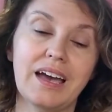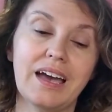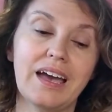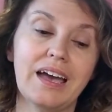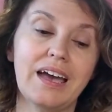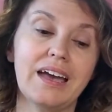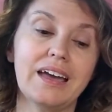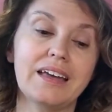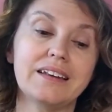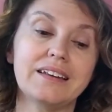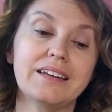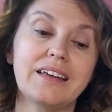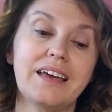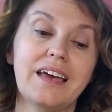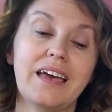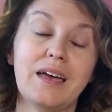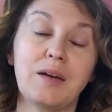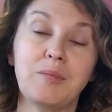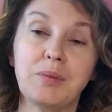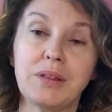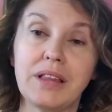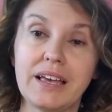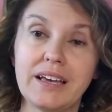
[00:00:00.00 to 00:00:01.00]
and
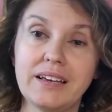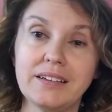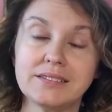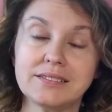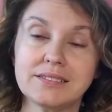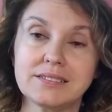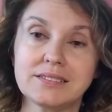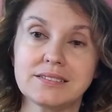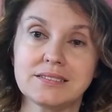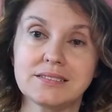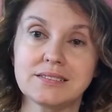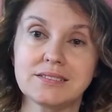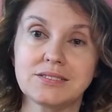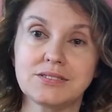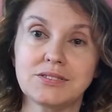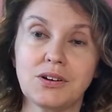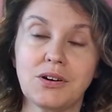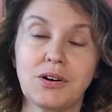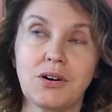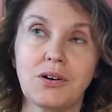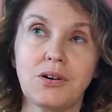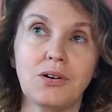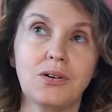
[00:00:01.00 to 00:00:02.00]
a place.
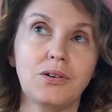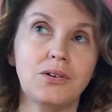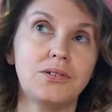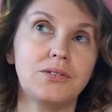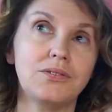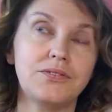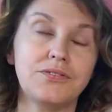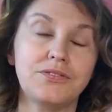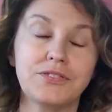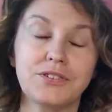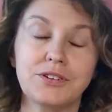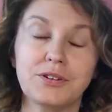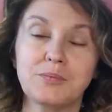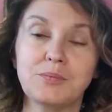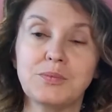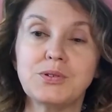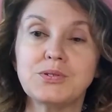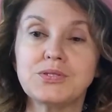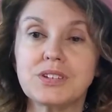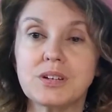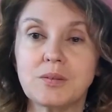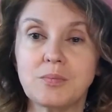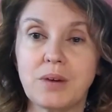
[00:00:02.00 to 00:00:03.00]
So for
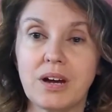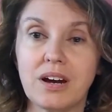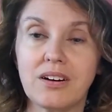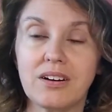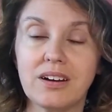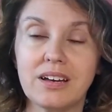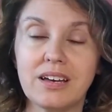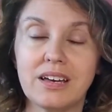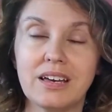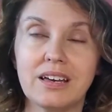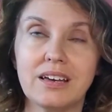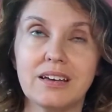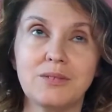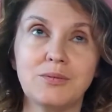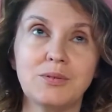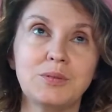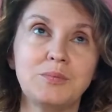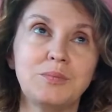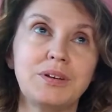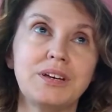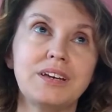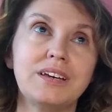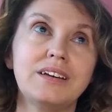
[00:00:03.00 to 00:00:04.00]
Music Mary, it
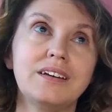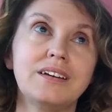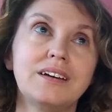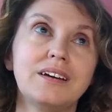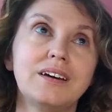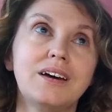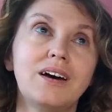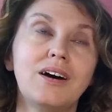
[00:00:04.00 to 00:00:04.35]
would be,